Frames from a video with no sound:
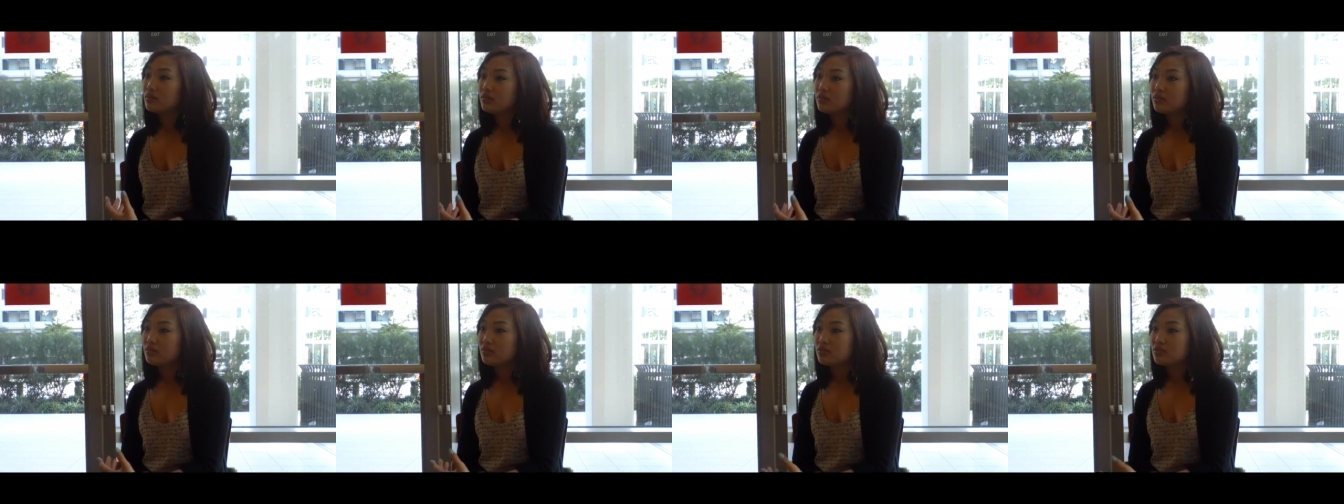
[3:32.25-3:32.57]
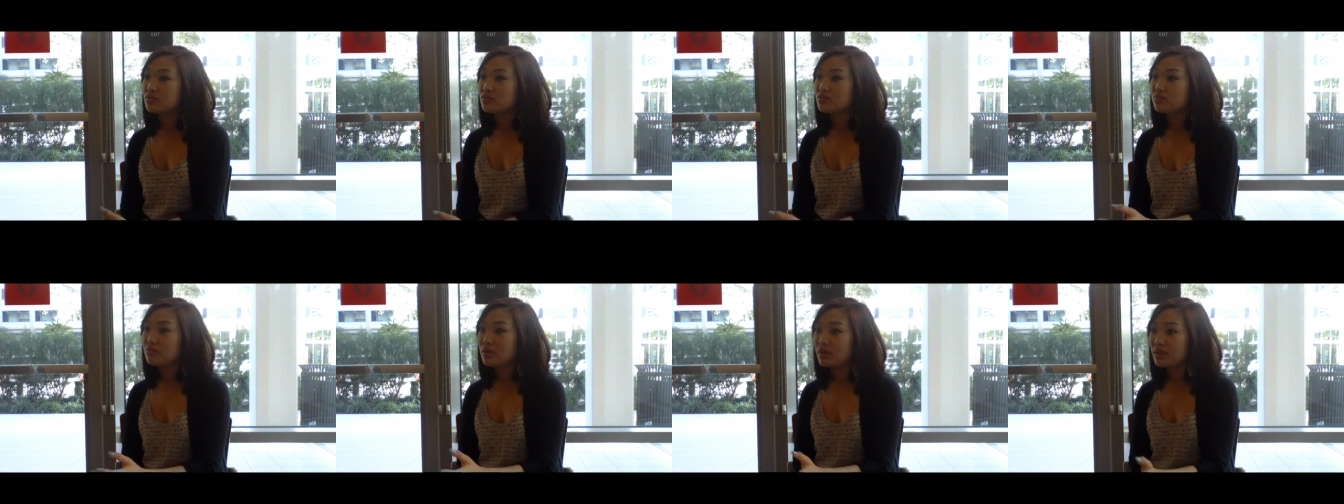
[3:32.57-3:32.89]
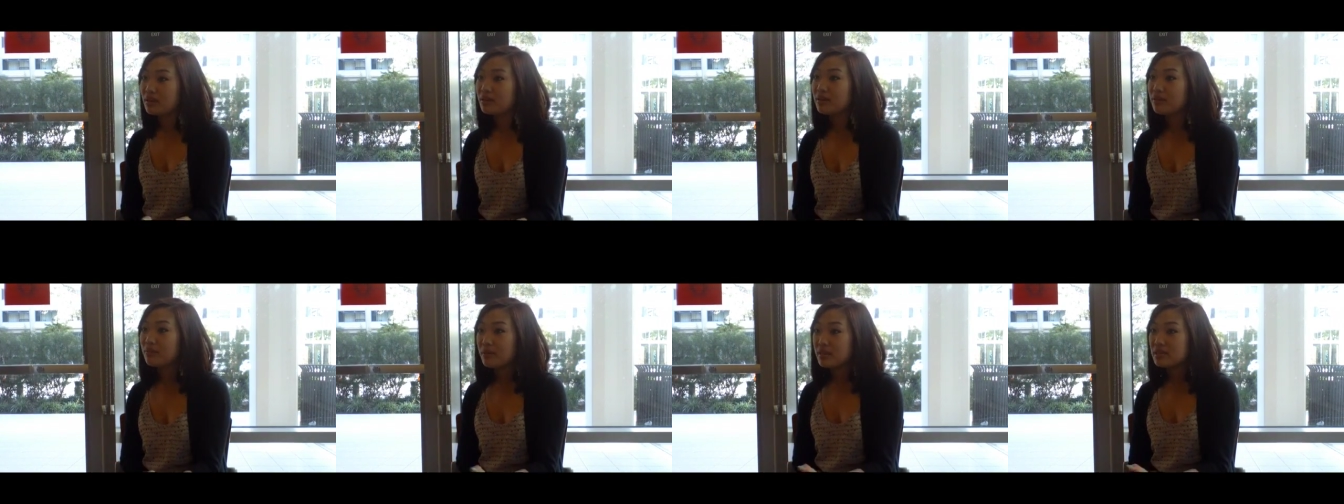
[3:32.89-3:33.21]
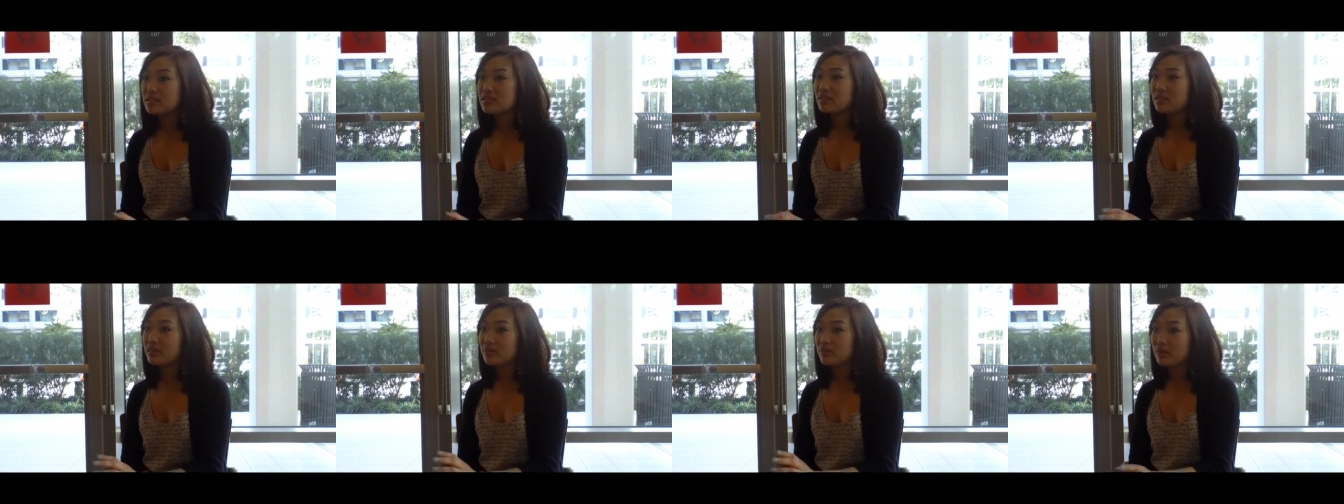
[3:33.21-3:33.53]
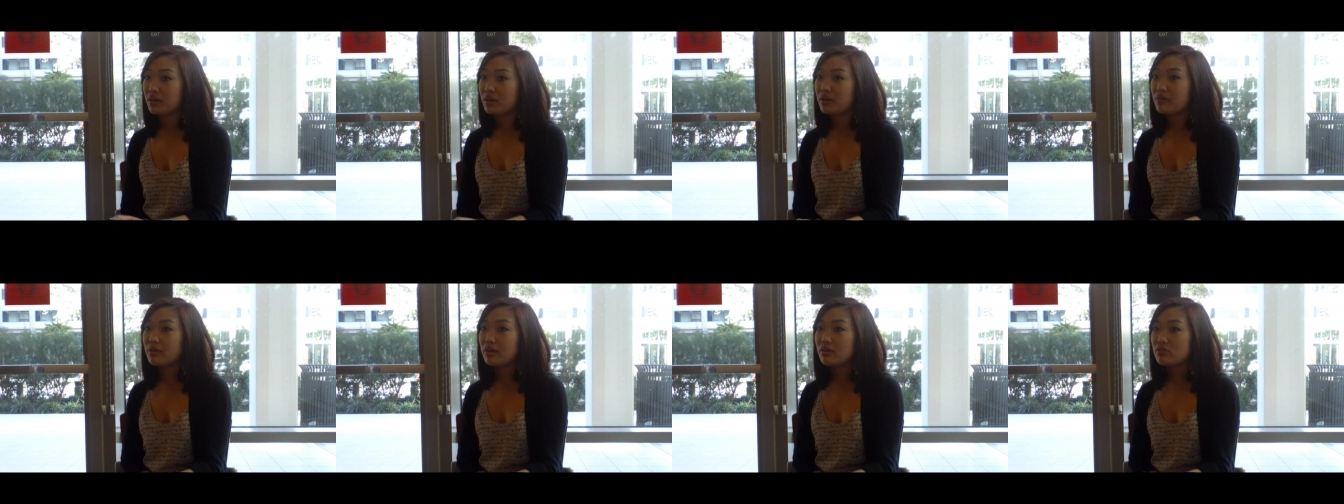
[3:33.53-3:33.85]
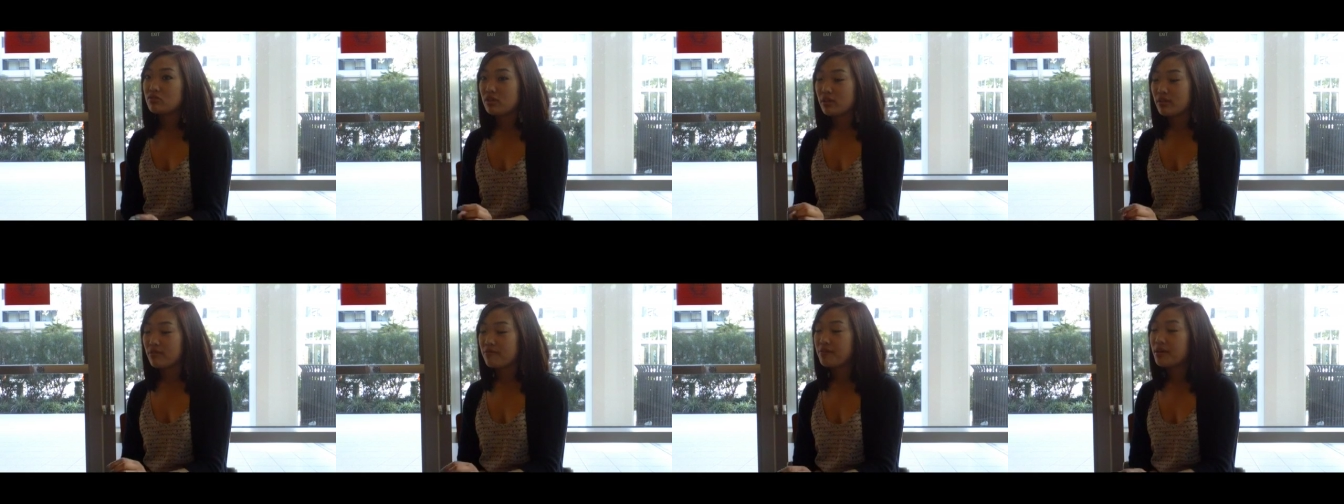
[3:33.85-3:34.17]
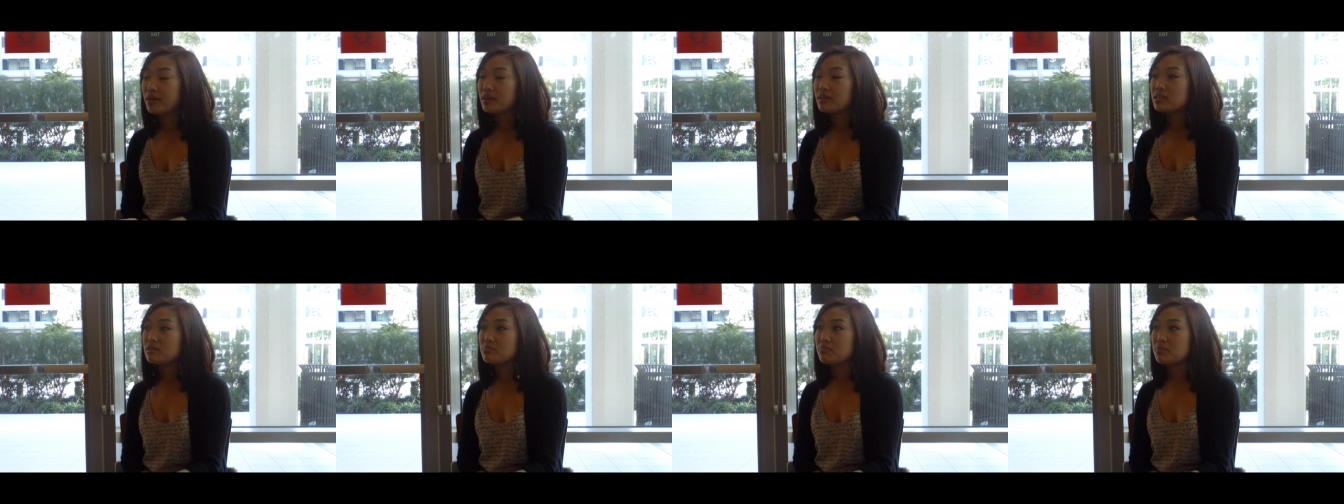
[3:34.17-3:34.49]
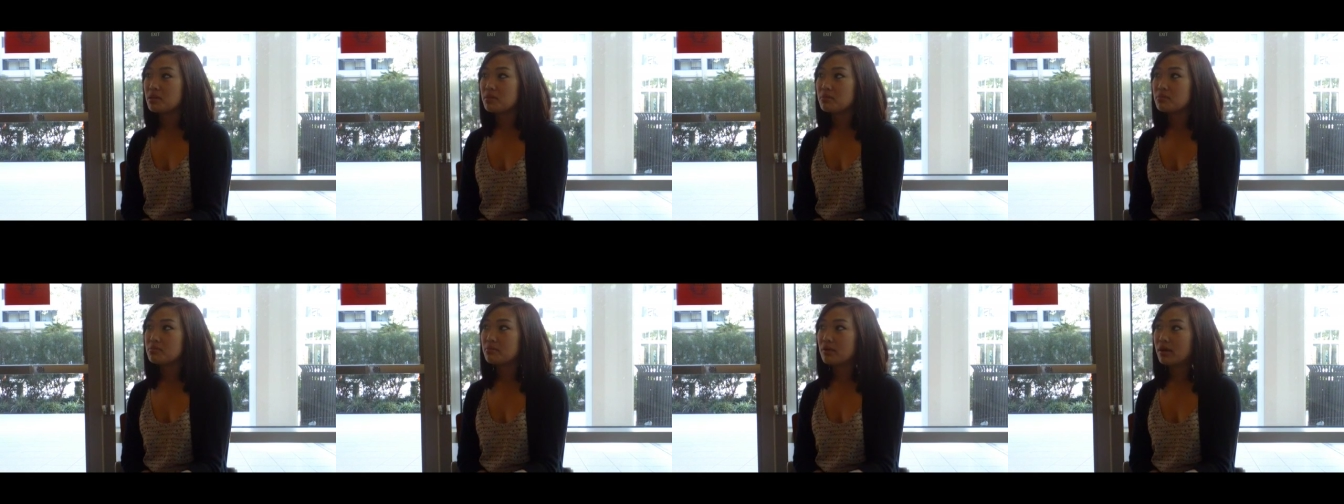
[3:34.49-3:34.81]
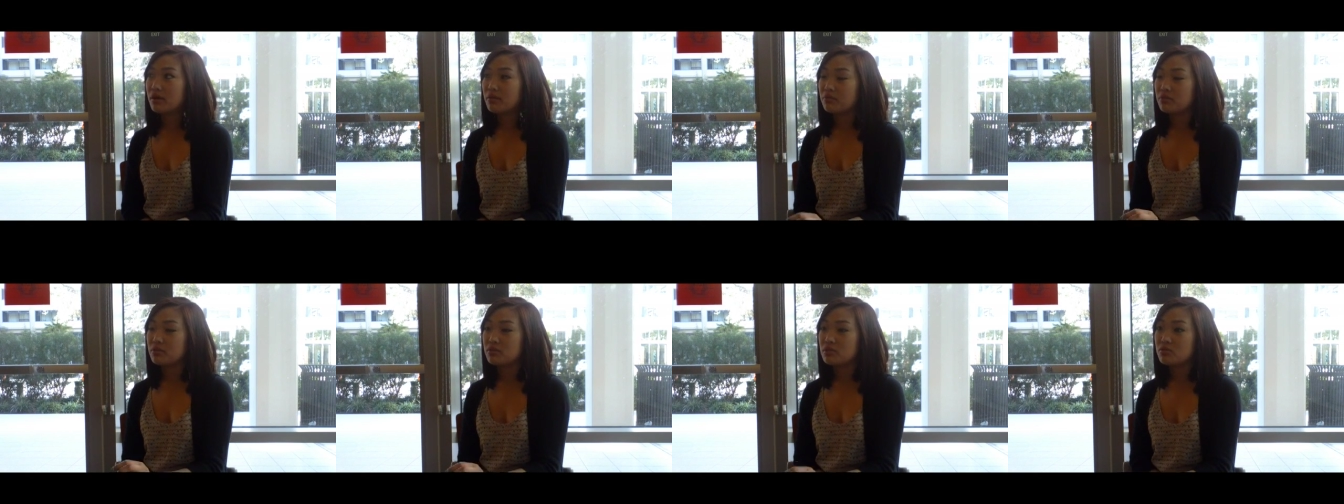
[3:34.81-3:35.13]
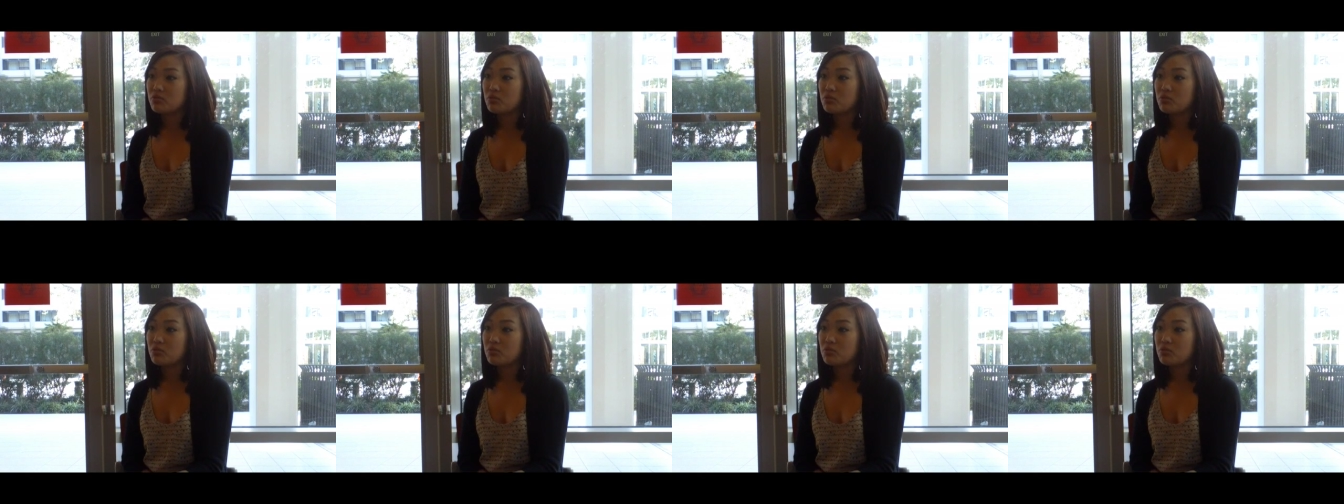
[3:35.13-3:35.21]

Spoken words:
you're basically running around trying to find this meetup spot.